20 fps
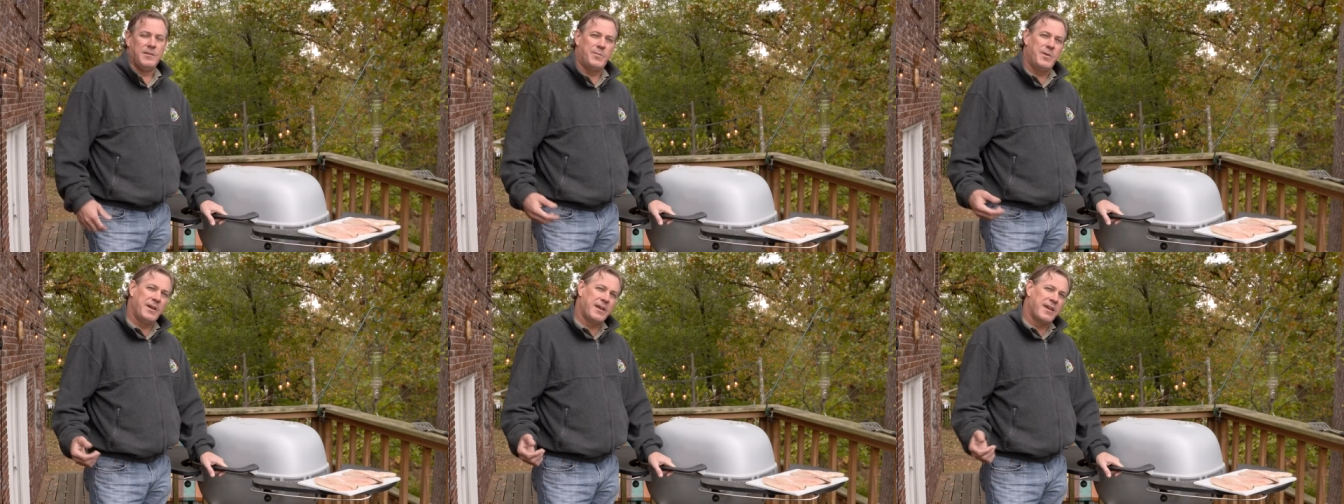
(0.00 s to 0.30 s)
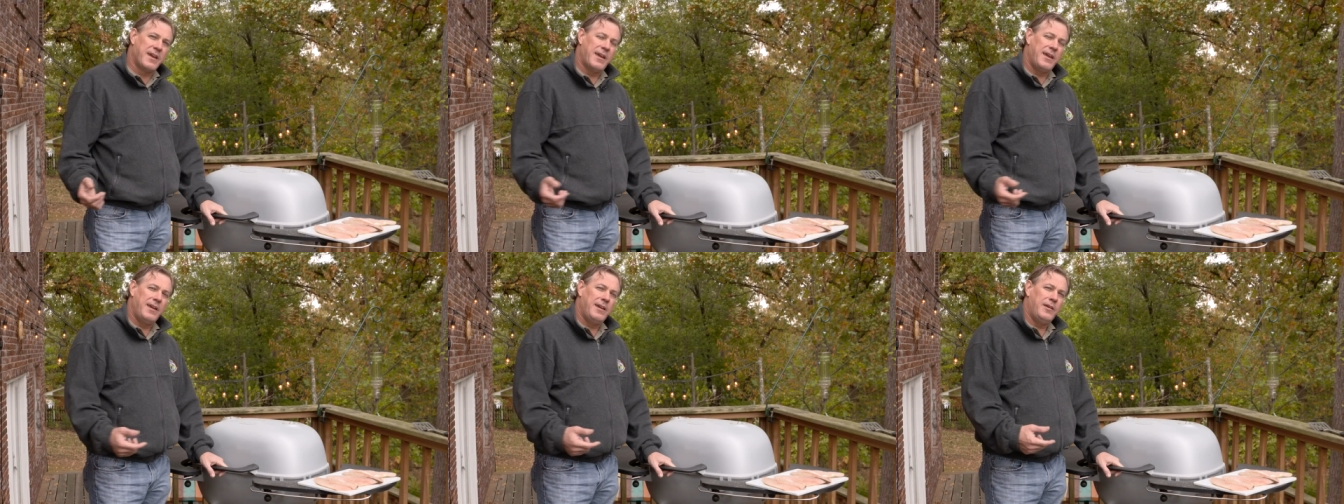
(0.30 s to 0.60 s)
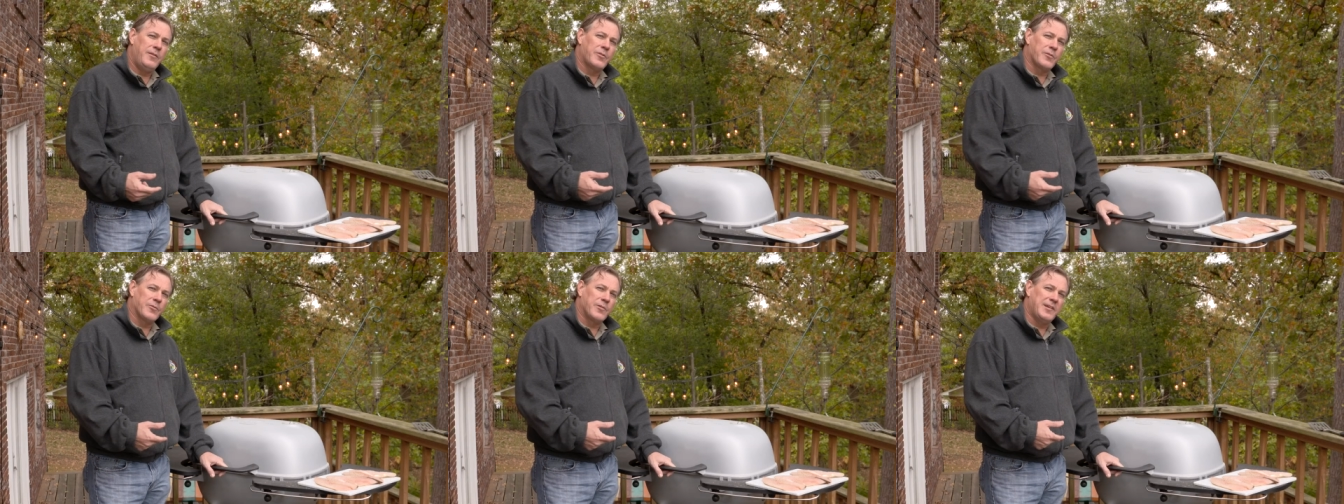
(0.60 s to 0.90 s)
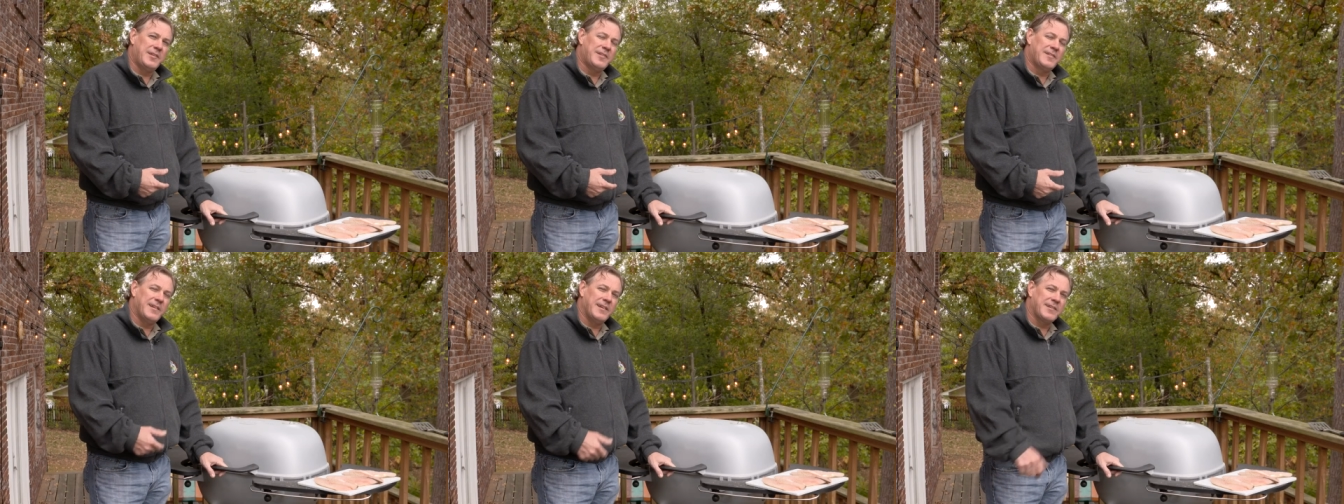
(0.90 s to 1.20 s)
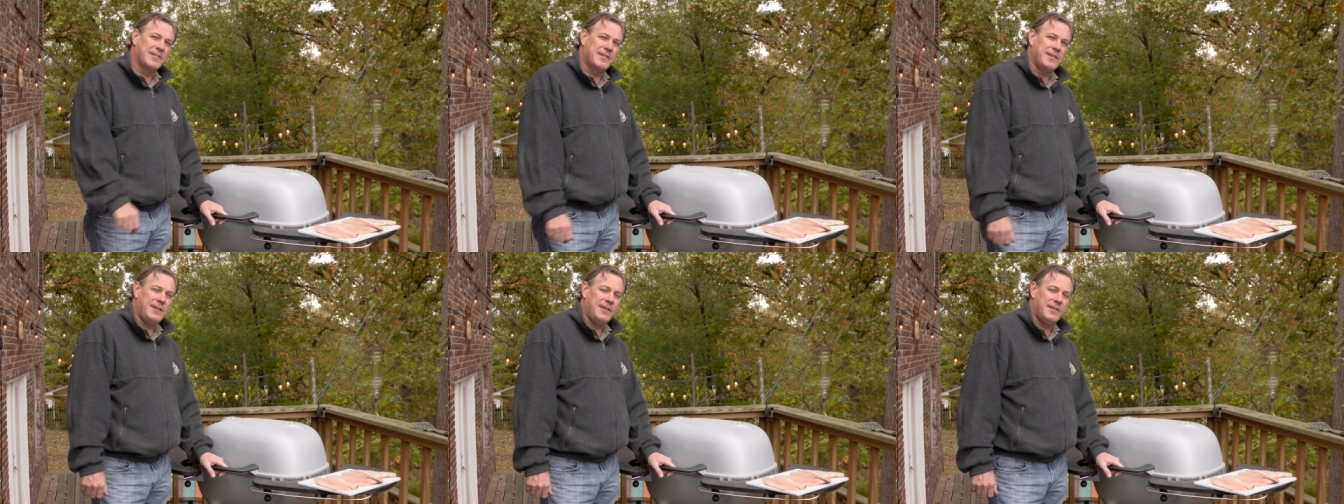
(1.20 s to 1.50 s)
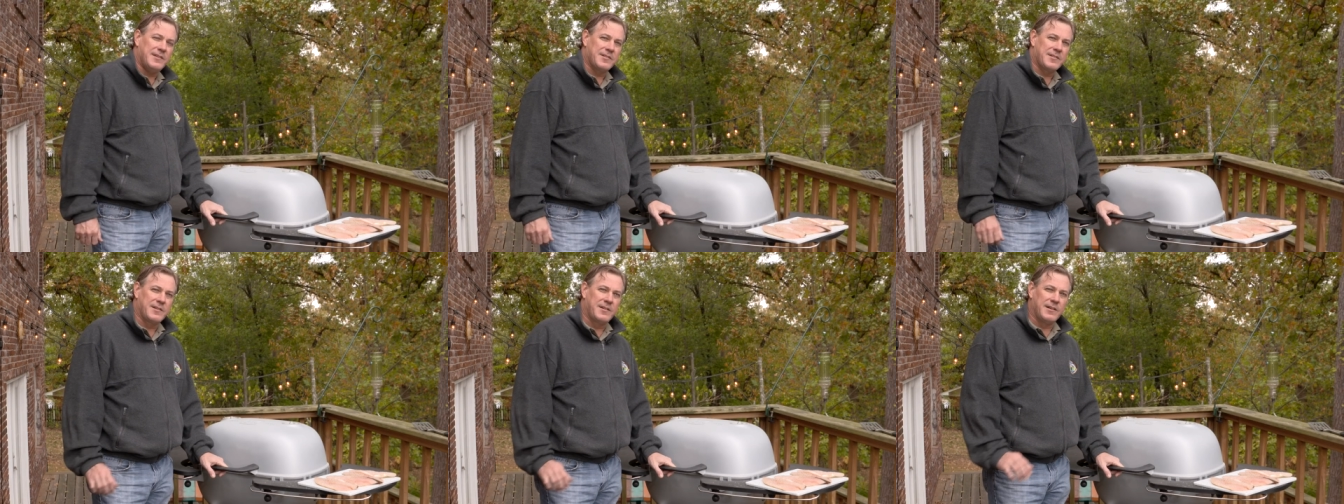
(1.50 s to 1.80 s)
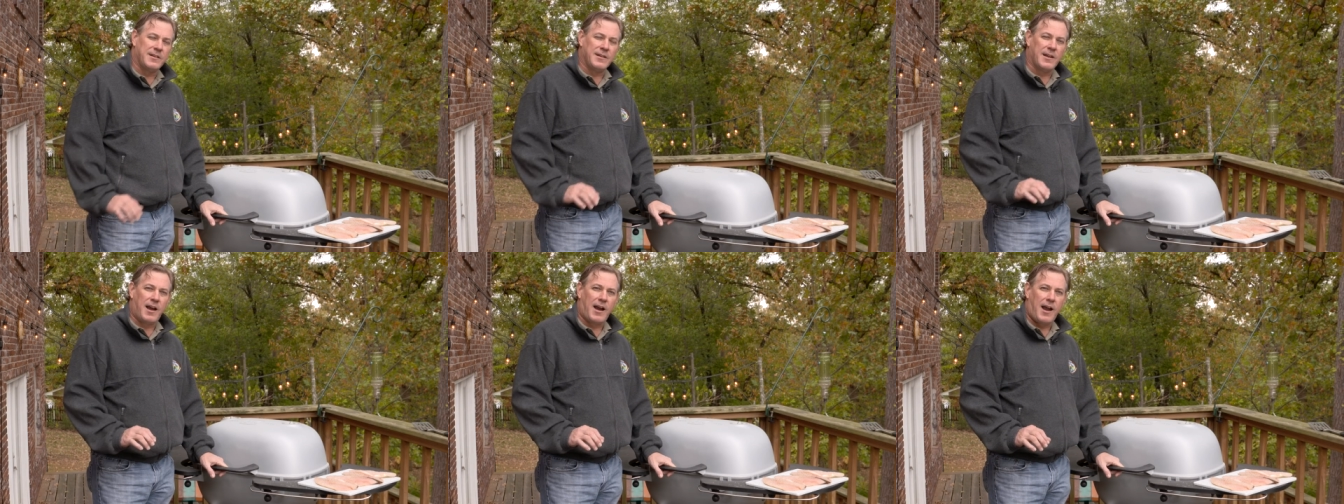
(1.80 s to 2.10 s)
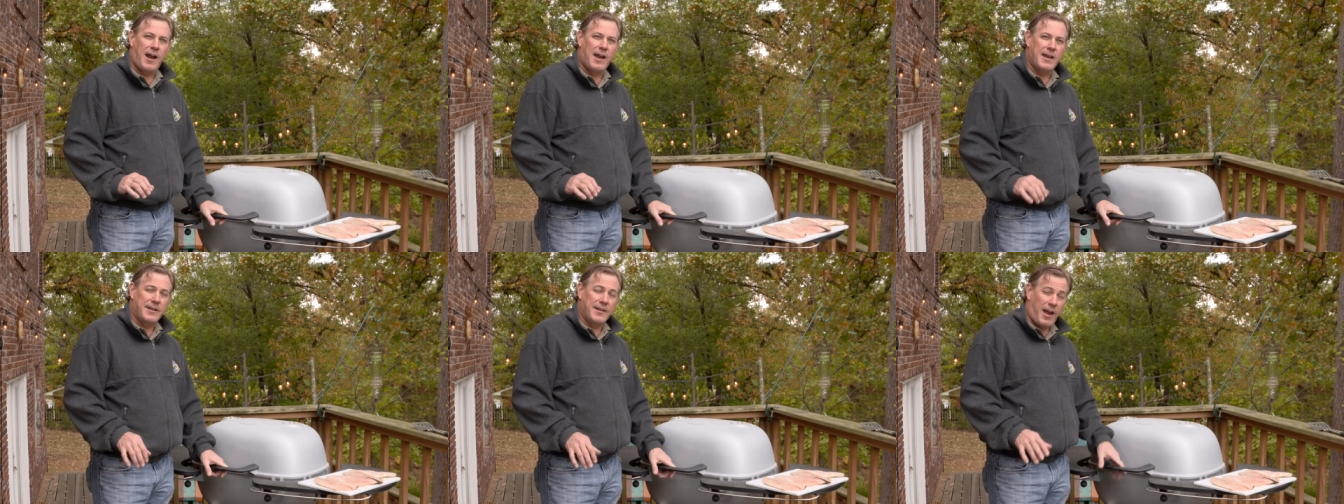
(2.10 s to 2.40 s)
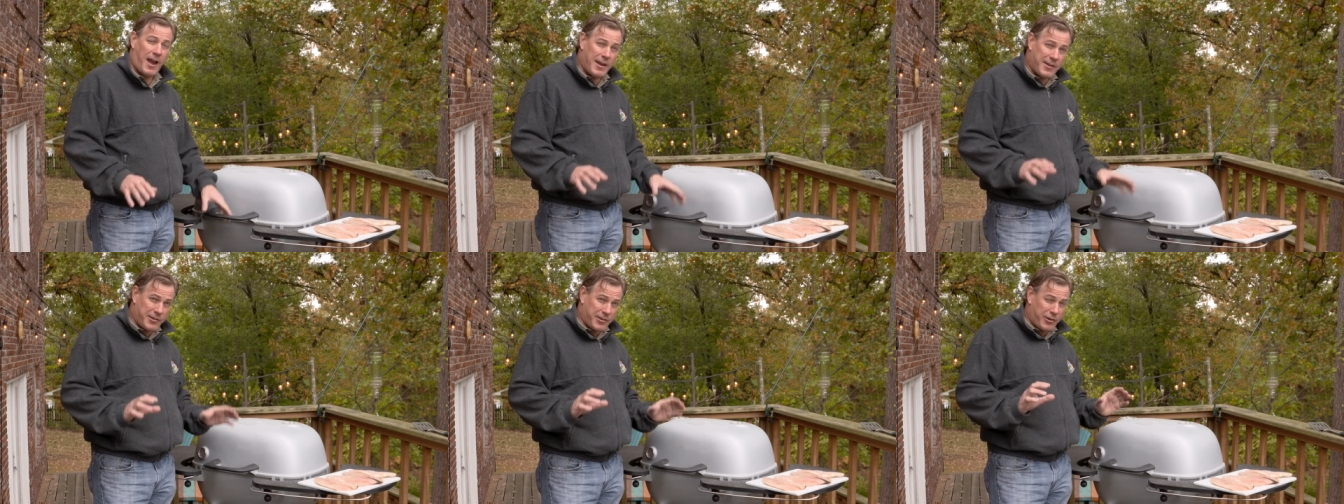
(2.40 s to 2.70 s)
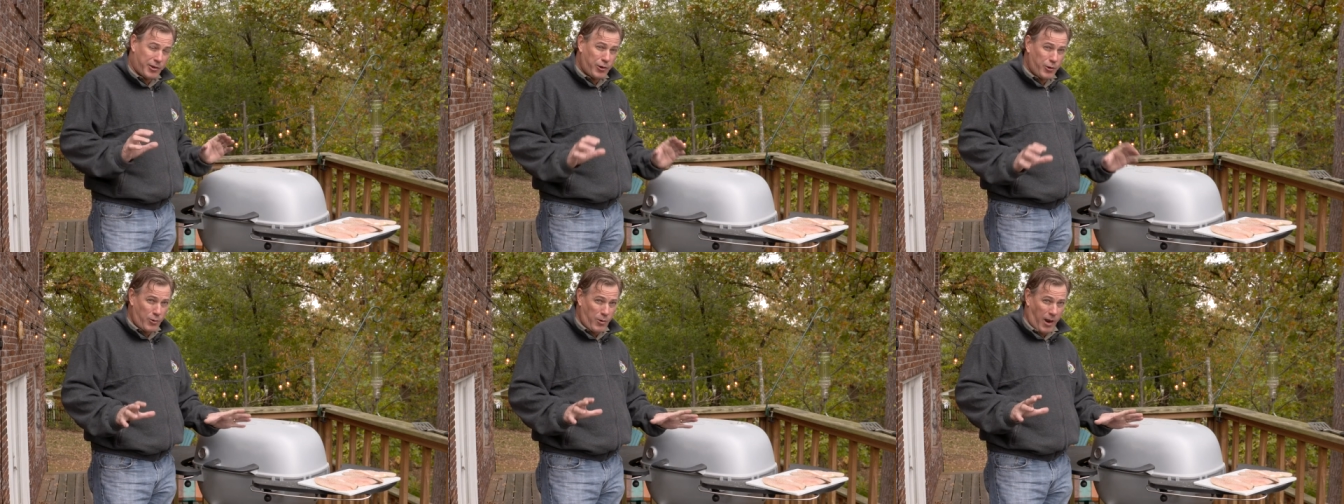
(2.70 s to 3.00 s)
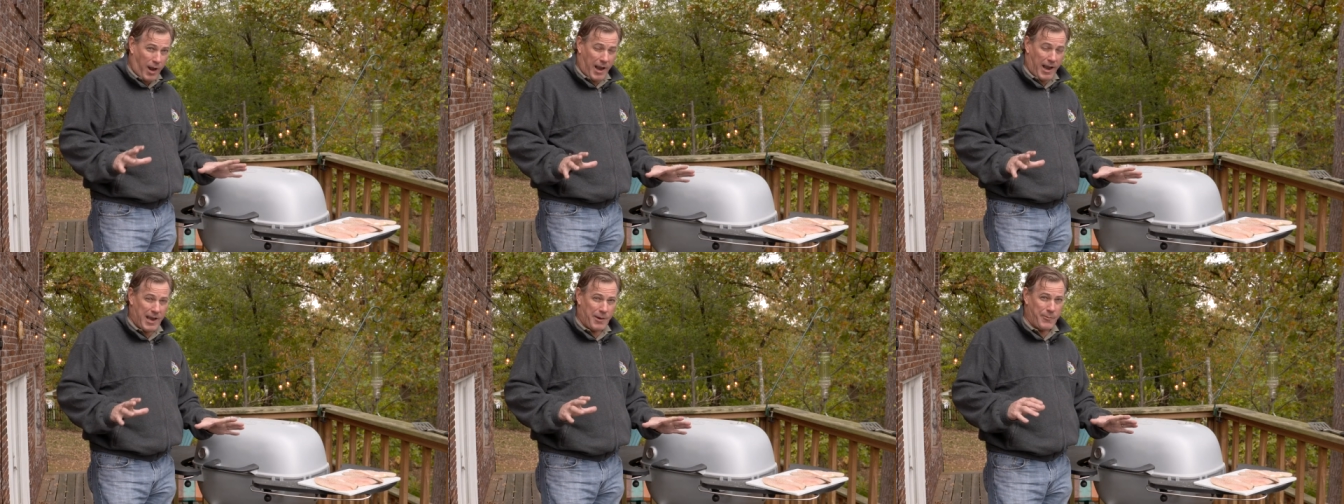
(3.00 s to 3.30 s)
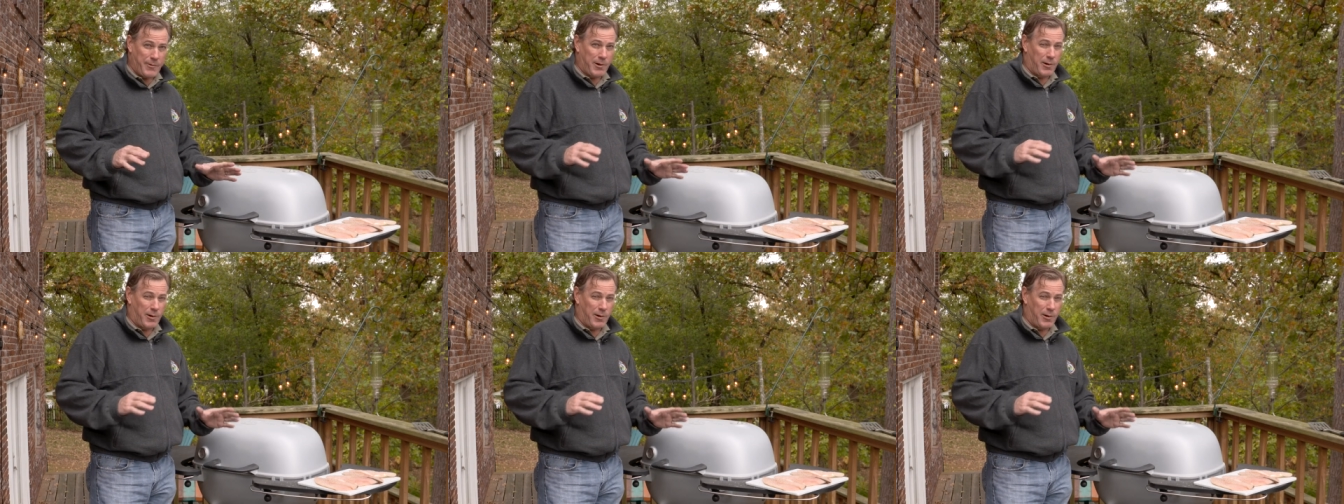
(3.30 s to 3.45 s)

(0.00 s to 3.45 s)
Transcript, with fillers: PK 360 is good and hot, not too hot.